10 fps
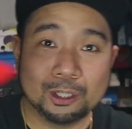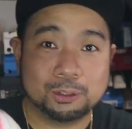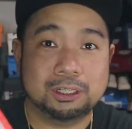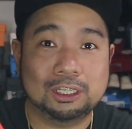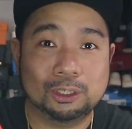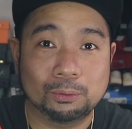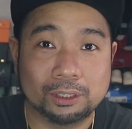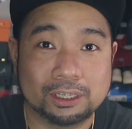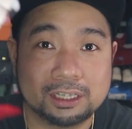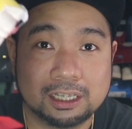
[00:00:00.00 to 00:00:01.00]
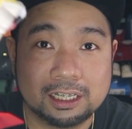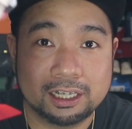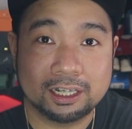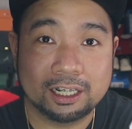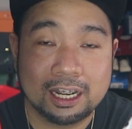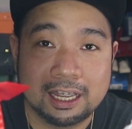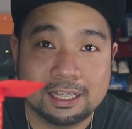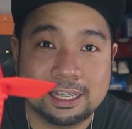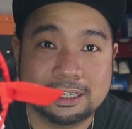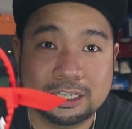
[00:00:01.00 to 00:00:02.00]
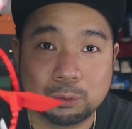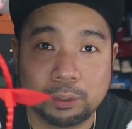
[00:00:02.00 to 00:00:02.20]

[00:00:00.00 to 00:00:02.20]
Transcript: so at least you would see here that this